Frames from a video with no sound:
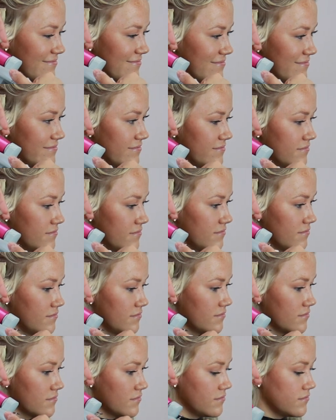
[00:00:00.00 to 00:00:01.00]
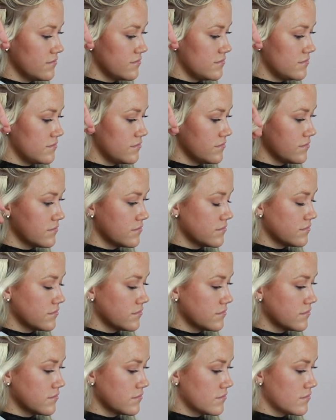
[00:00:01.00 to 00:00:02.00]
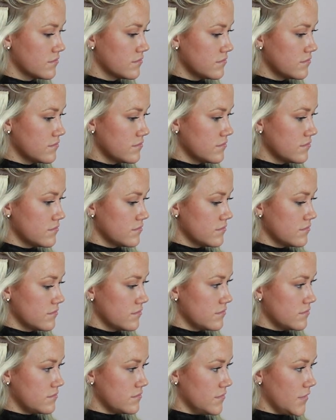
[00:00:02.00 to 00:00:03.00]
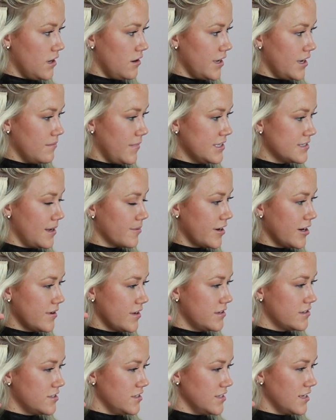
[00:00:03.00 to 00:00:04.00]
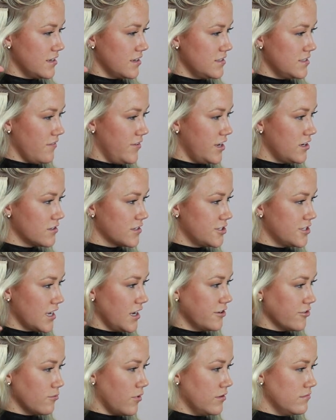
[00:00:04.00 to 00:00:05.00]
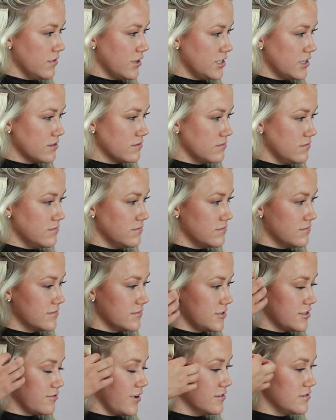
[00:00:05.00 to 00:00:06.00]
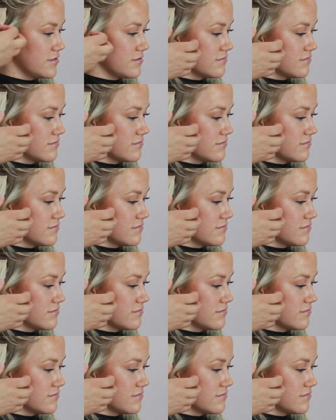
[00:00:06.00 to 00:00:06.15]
where you want them placed around that front hairline, especially since that's the area where your client's going to see first.